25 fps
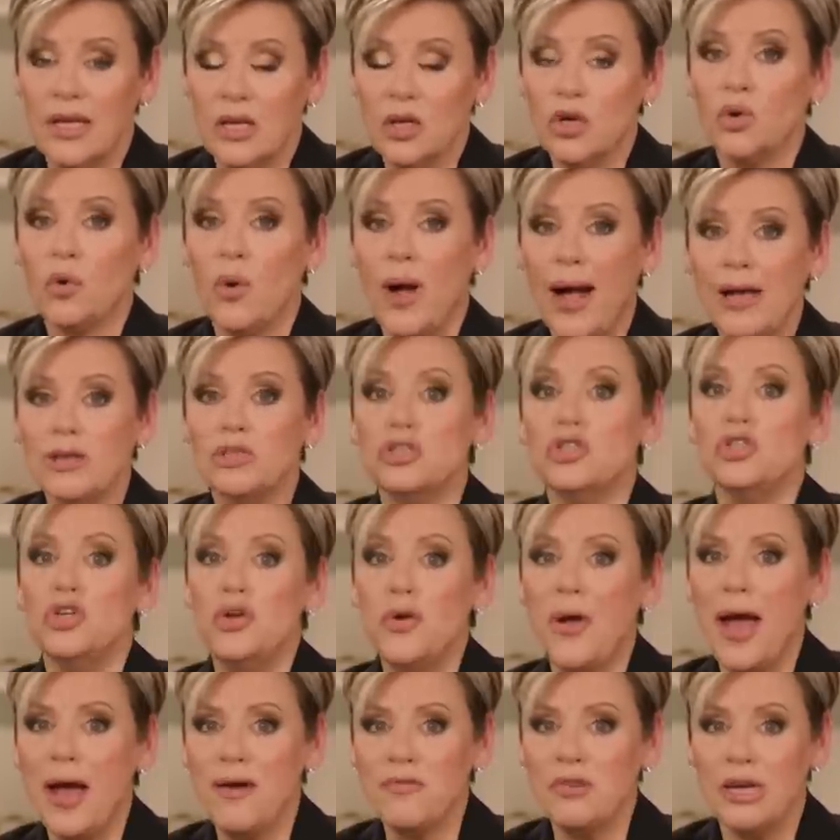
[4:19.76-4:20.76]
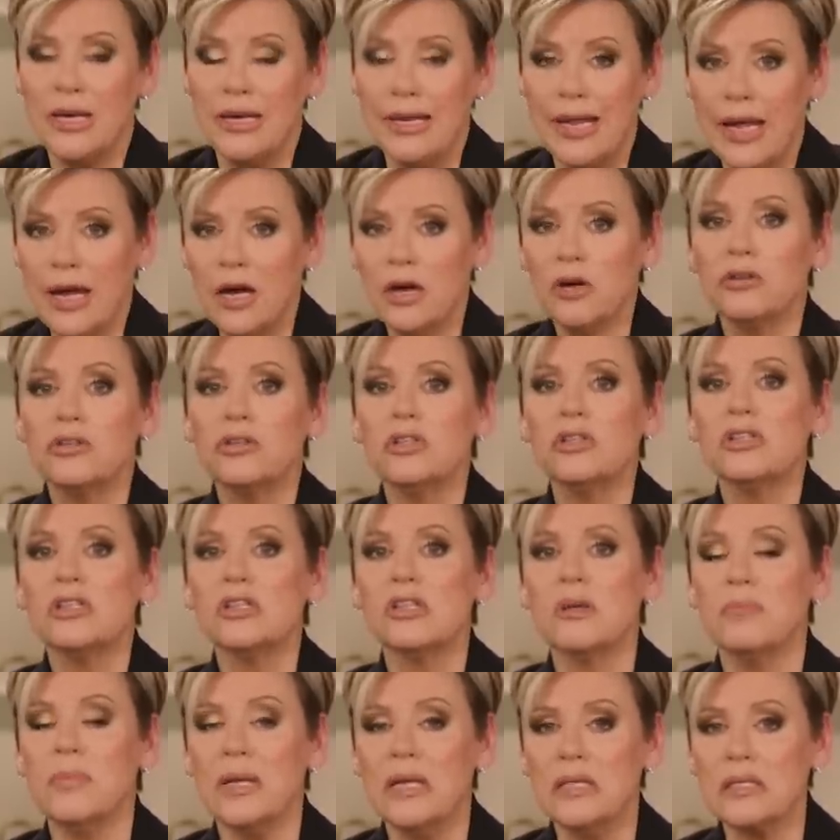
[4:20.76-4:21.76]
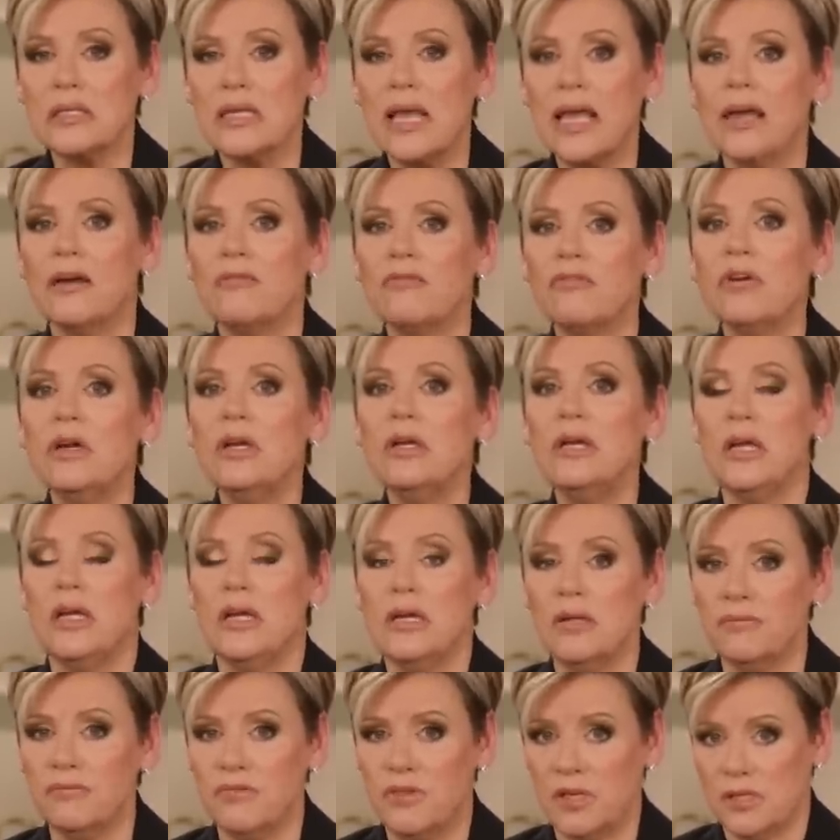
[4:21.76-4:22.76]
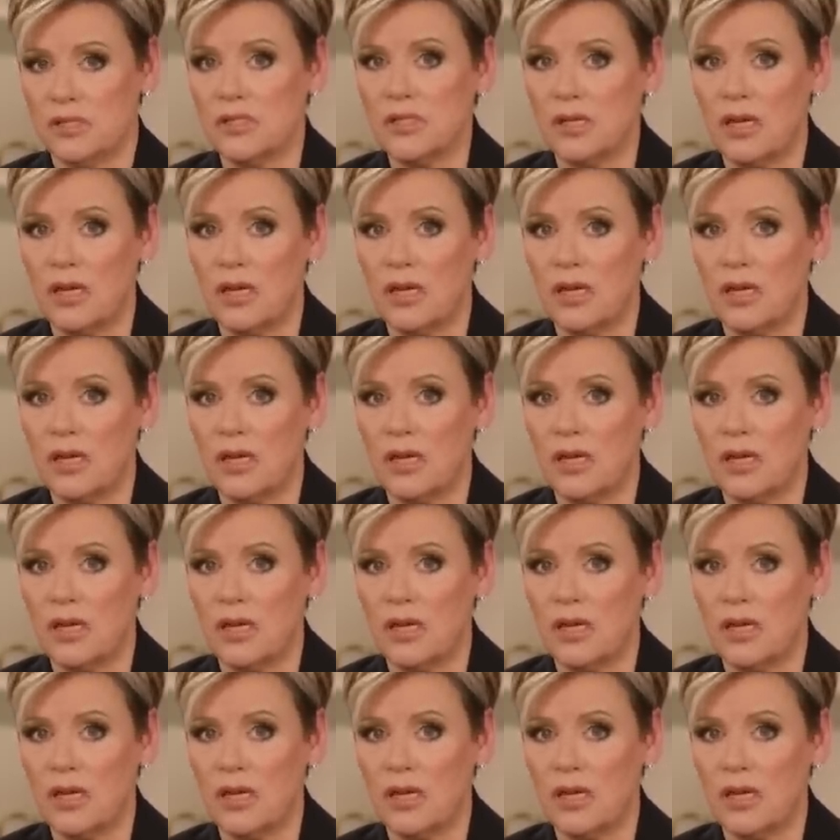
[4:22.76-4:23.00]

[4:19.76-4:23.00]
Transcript: In Christ, you have an inheritance that meets every need of this